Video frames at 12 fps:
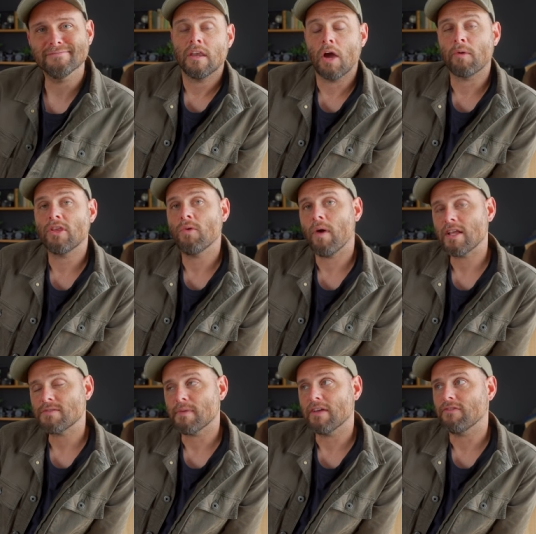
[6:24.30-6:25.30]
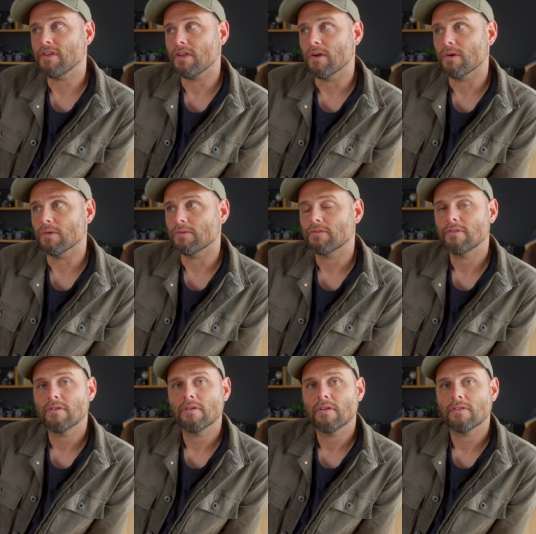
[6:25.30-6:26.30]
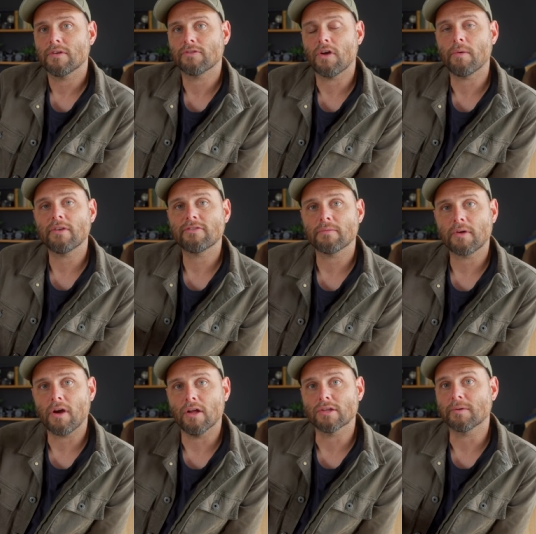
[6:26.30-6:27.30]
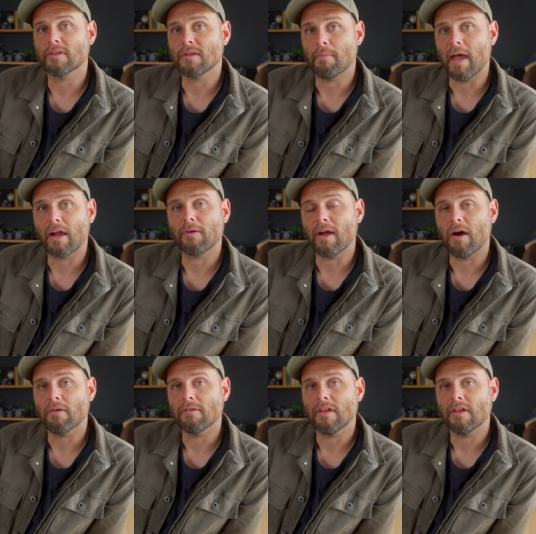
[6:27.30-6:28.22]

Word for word: Now, when you watch my videos, there's always some color in the background.